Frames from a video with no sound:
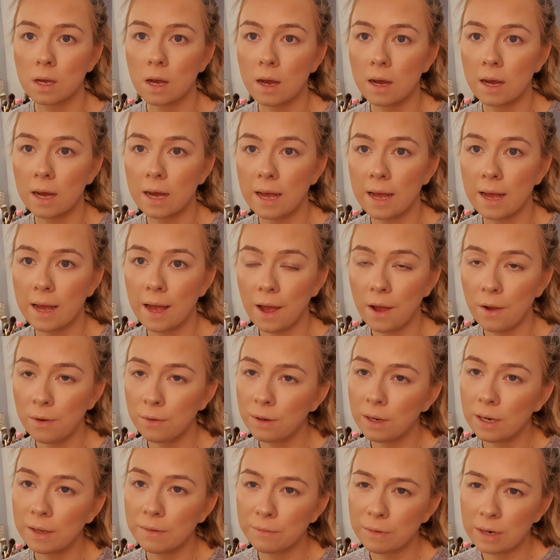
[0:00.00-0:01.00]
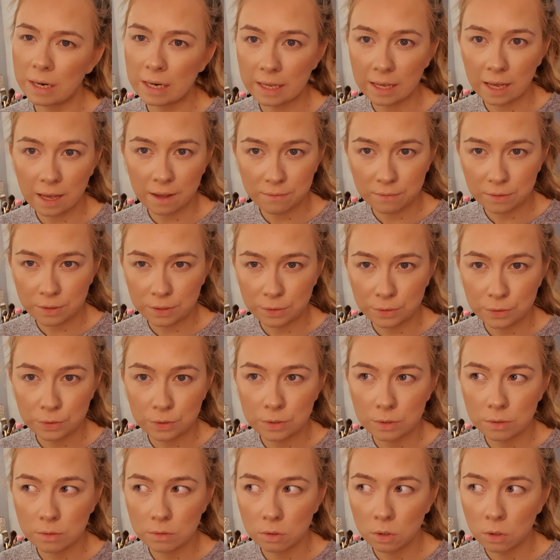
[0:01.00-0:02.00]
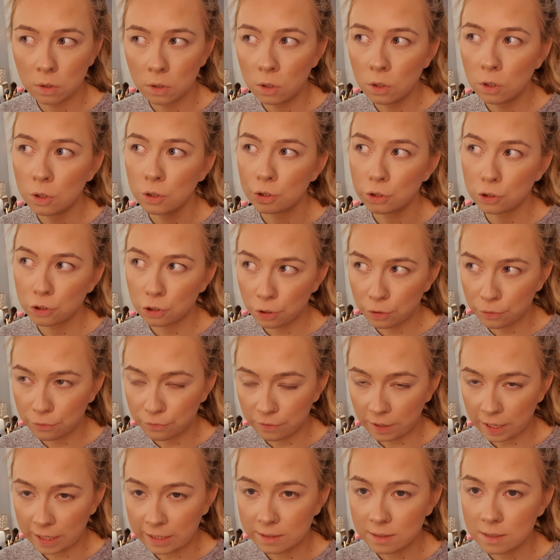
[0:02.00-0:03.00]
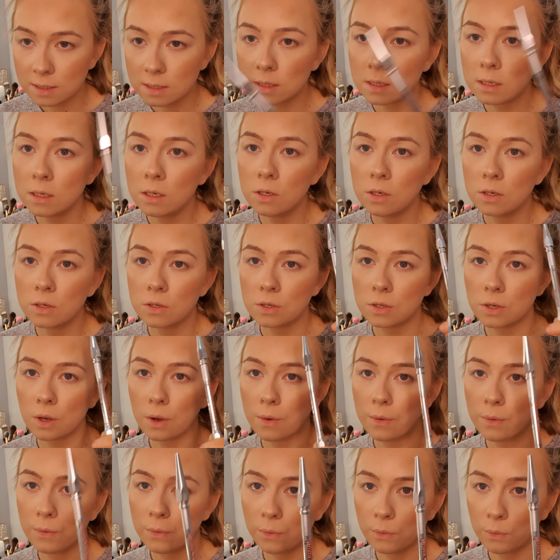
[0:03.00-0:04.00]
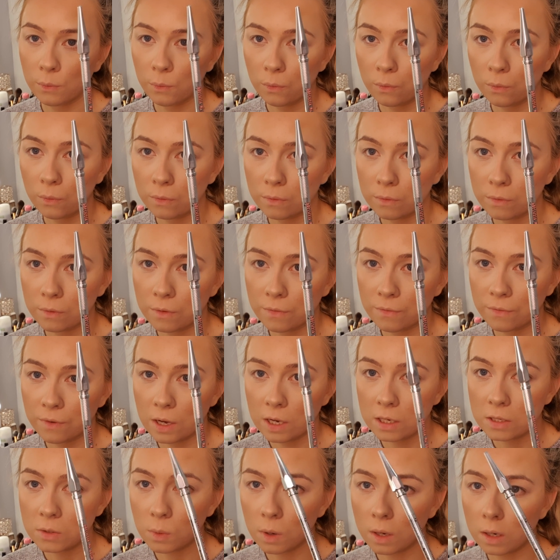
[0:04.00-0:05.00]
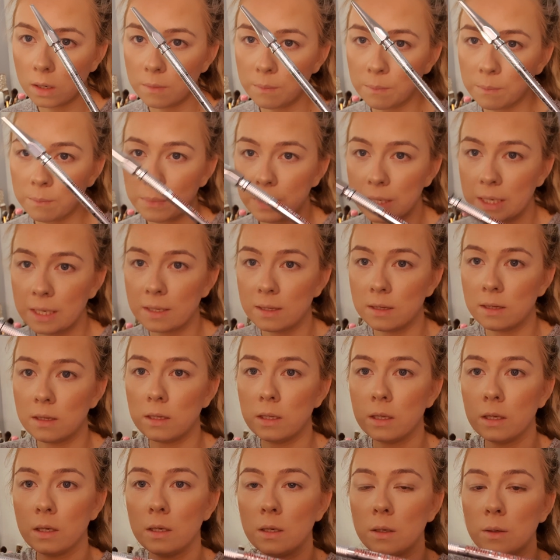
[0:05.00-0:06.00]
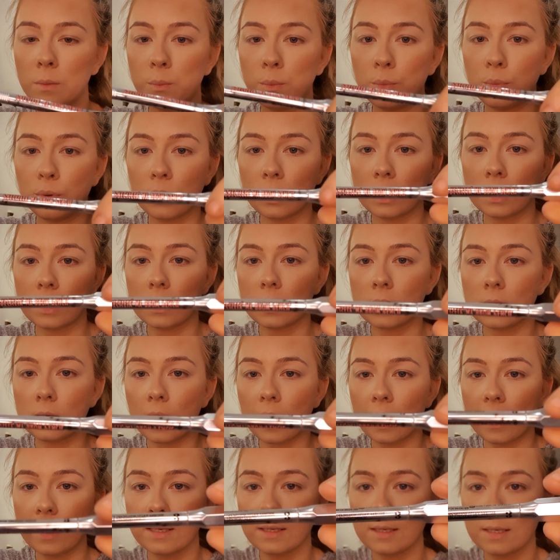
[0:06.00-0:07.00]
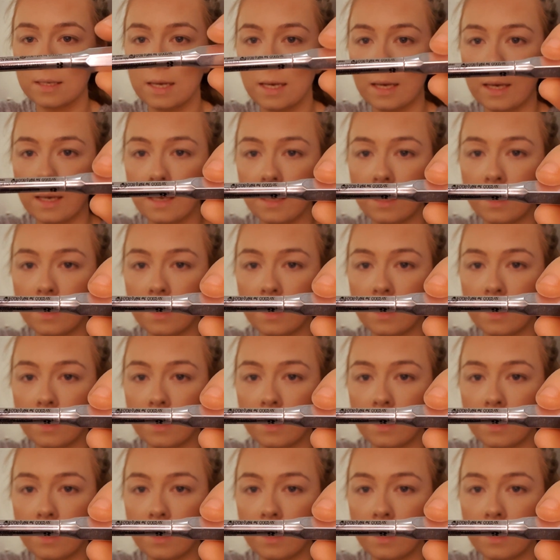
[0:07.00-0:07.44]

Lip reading: I only really ever use two things. So the first one being the Precisely